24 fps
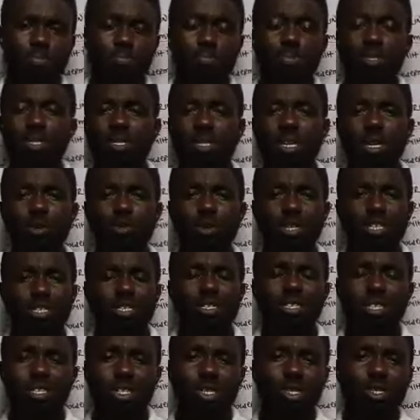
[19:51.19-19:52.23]
Basically, what
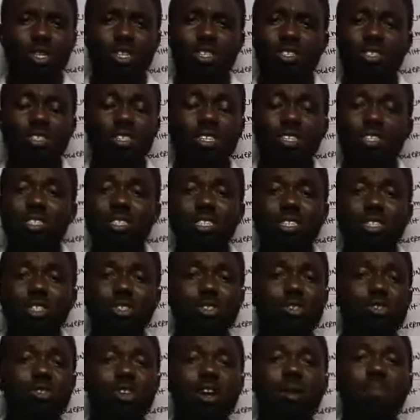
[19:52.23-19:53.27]
it teaches you is it
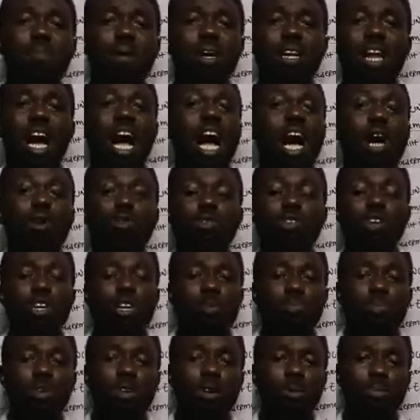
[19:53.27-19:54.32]
teaches you about how you
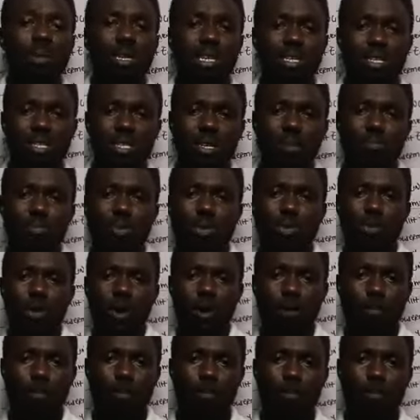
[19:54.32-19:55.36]
can become an entrepreneur.